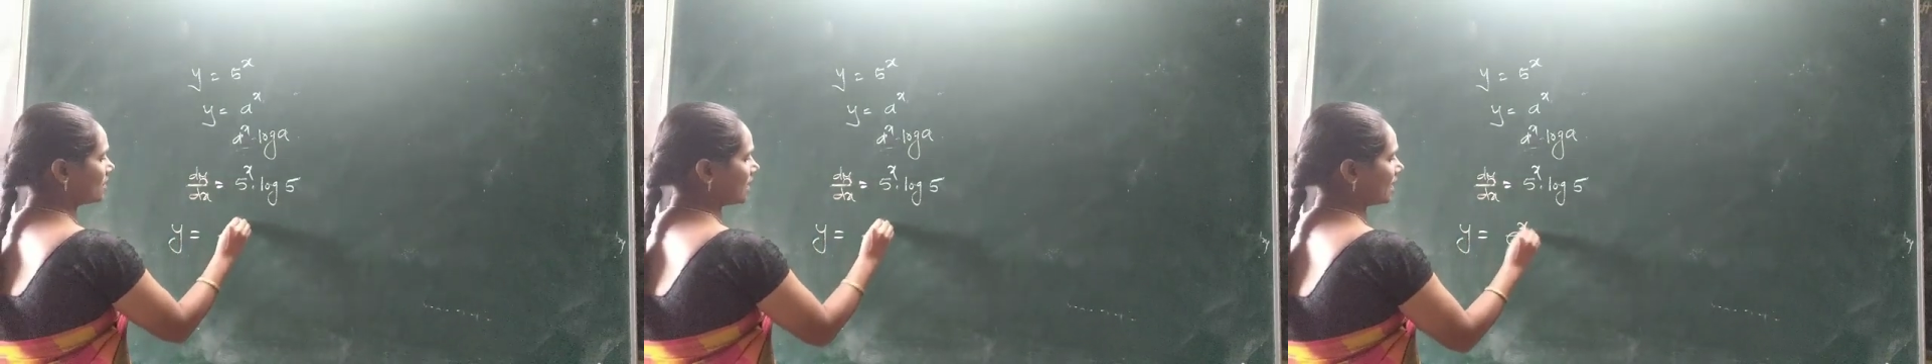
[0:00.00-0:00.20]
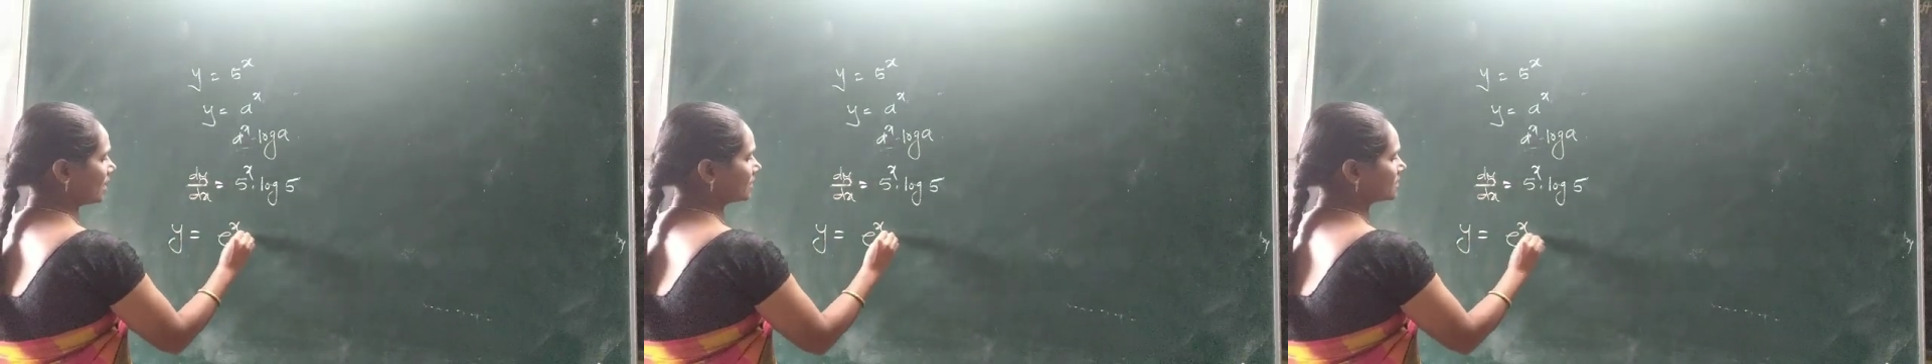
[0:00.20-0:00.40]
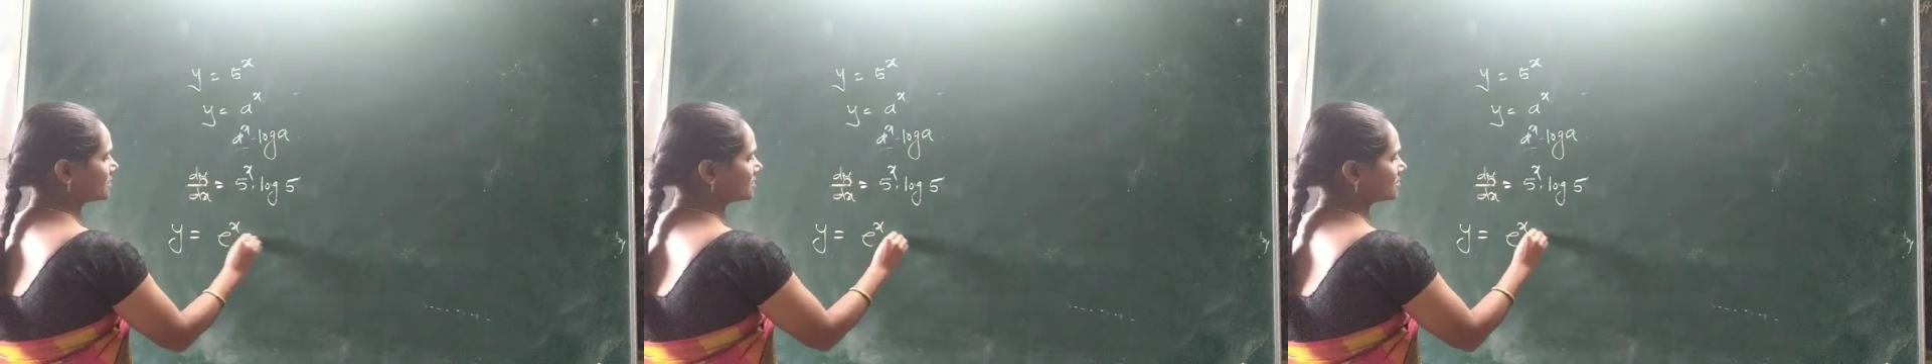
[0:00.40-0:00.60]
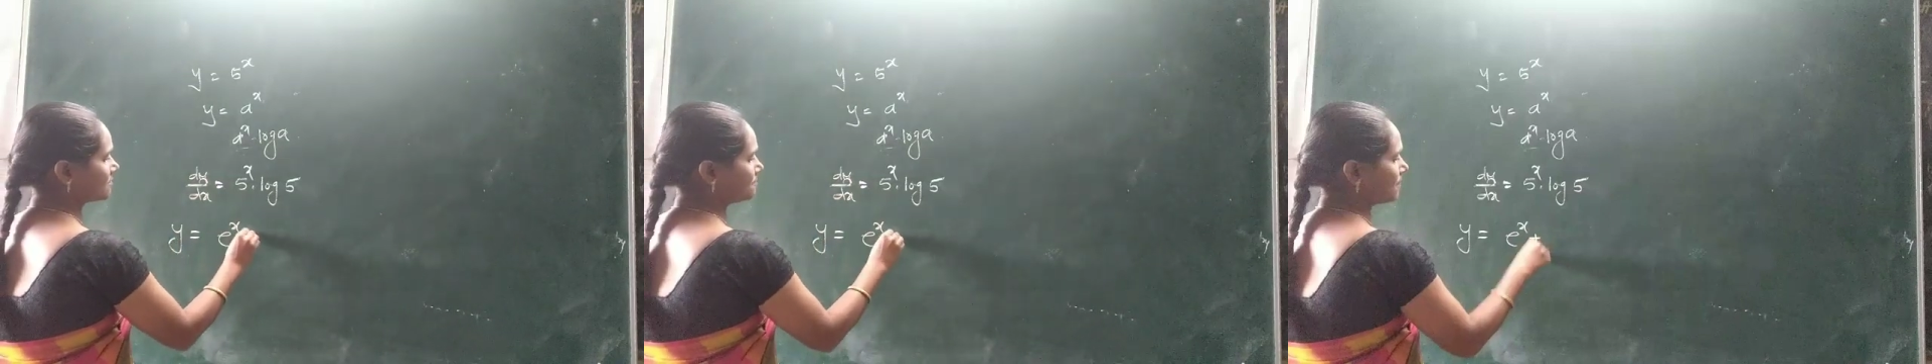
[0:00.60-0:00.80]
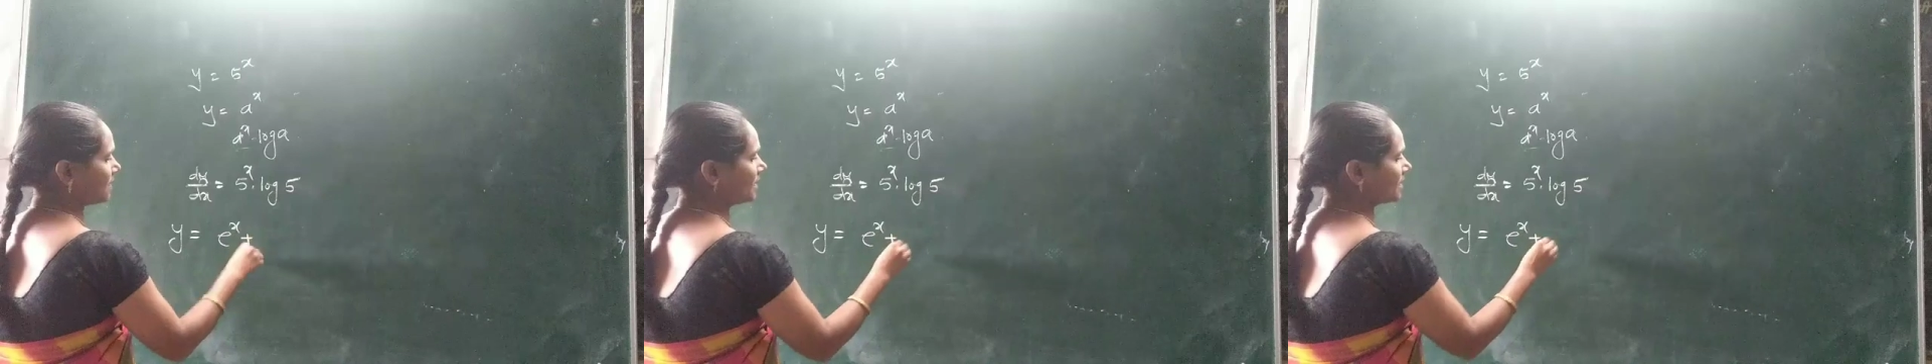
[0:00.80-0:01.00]

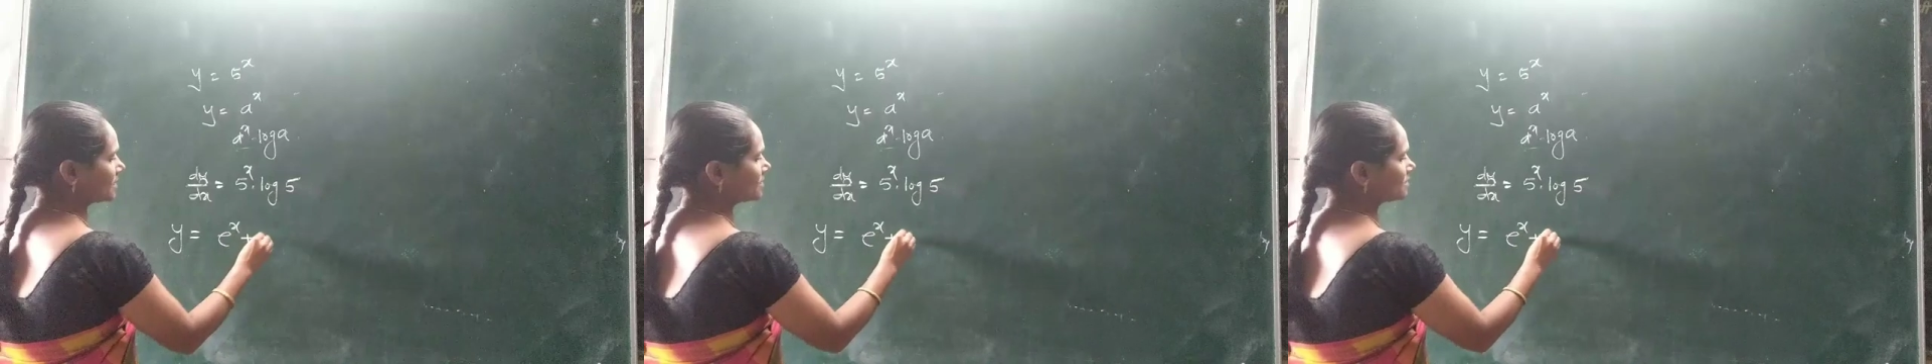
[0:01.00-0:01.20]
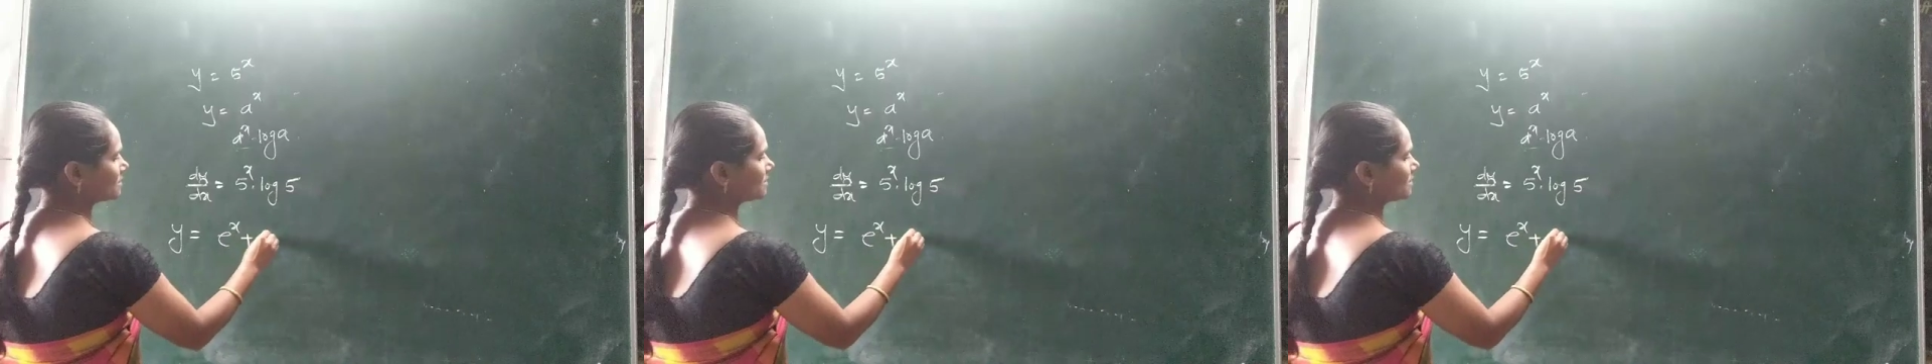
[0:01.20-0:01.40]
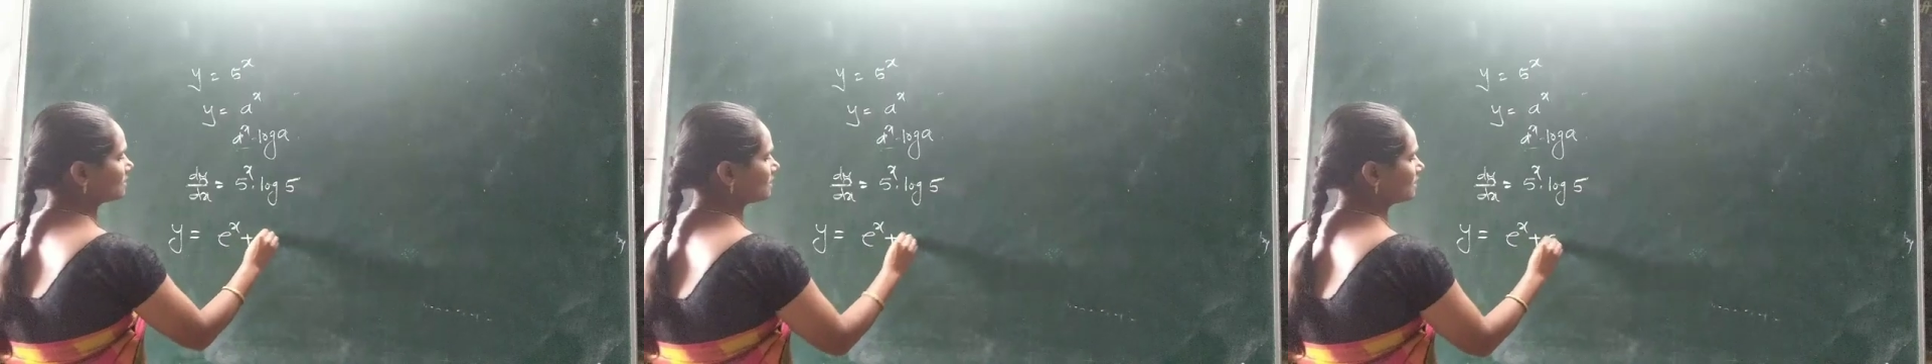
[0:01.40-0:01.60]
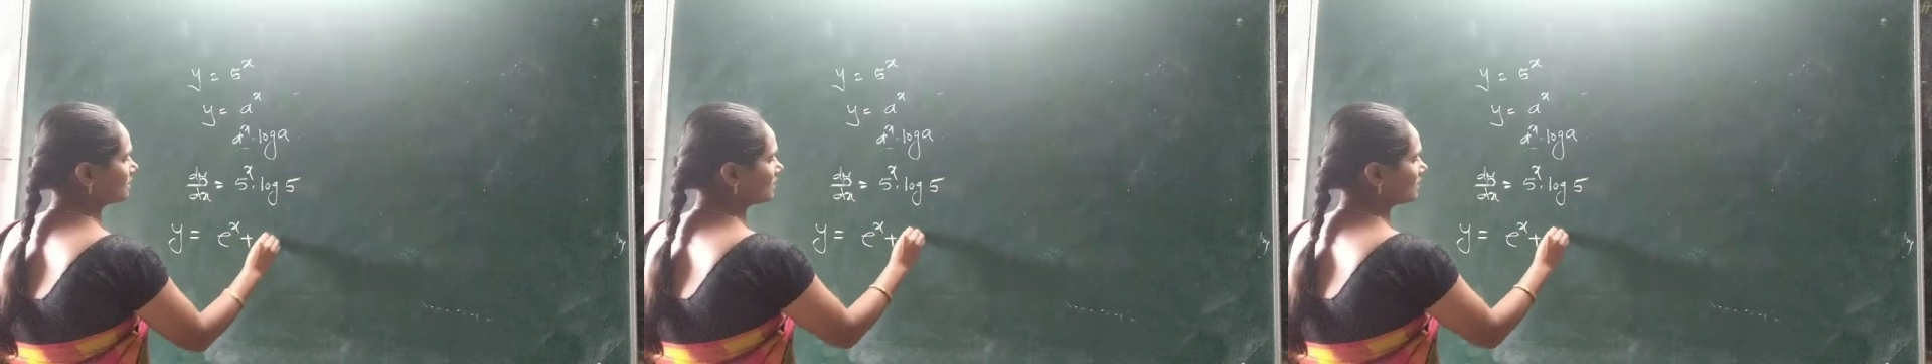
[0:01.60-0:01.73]
x plus